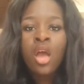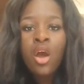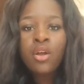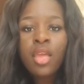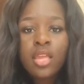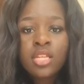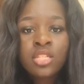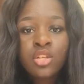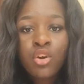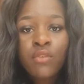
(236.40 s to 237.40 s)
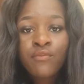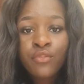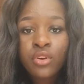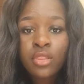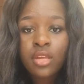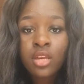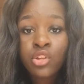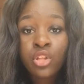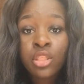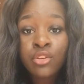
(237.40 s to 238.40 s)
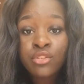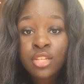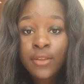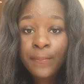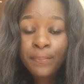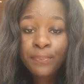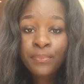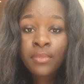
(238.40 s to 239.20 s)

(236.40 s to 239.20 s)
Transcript: Okay, so for the conclusion,